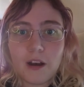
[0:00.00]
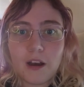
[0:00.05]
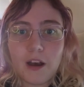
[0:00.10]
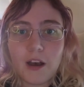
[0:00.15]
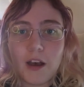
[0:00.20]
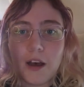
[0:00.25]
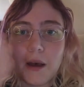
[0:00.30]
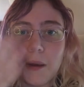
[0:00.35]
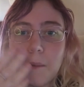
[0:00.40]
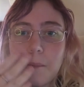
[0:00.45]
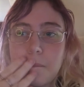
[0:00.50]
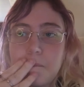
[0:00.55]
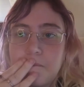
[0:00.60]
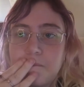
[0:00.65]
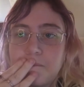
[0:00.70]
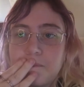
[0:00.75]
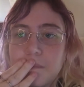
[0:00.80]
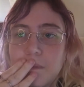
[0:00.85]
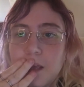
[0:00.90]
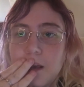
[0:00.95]

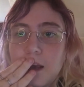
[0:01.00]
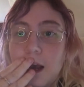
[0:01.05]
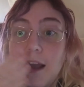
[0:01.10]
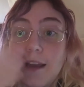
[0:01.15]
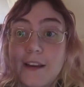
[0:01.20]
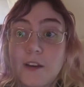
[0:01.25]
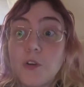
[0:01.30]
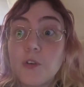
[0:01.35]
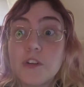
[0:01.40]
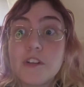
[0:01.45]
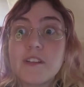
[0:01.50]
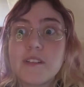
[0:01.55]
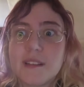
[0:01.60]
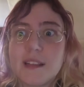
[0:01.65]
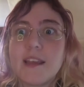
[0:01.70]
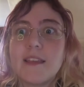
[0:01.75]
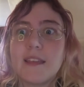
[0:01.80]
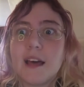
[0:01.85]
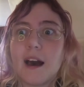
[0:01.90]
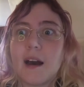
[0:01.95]
I could
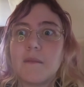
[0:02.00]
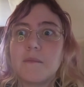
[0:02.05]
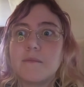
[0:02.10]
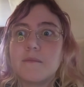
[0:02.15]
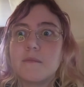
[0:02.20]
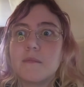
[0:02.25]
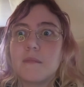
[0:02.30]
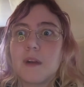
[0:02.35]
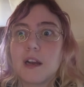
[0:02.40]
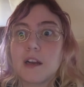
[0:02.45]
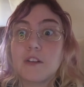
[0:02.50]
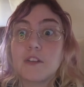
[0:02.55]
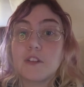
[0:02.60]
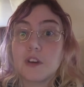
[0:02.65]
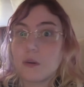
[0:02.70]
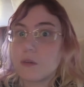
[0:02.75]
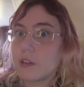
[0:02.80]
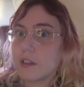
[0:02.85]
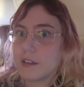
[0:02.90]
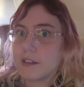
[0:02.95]
see that. I could
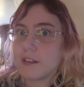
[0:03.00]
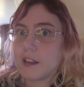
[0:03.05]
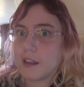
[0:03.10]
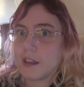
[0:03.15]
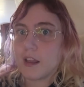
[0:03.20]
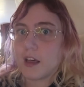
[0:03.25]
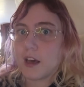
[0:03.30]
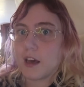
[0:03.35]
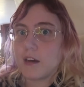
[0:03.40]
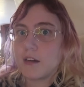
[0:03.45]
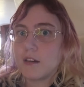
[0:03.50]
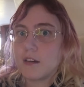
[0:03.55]
totally see that.